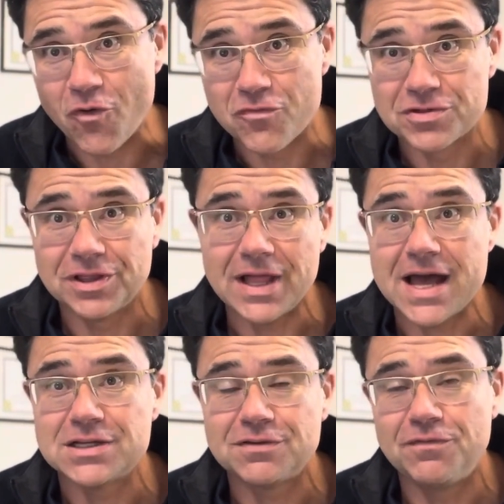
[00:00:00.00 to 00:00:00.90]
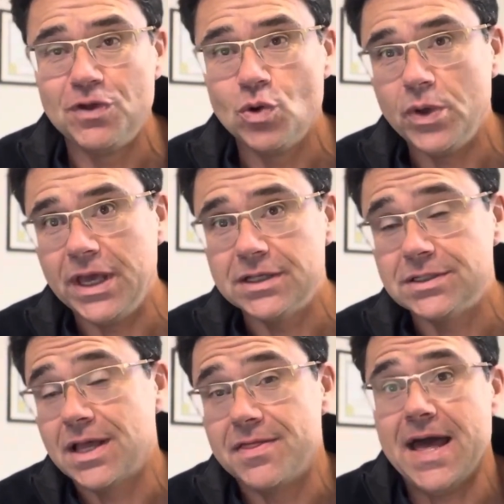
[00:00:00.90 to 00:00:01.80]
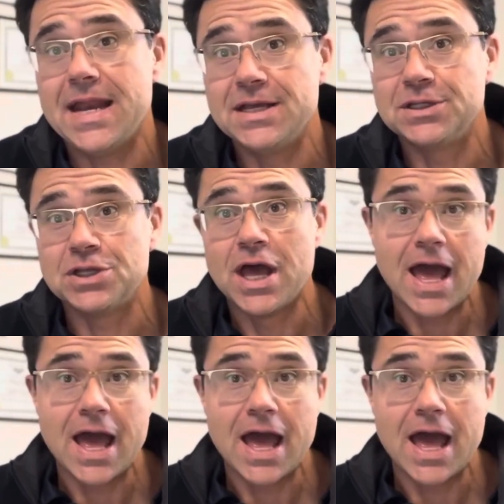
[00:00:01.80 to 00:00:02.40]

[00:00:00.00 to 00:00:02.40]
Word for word: over the last few weeks, and that is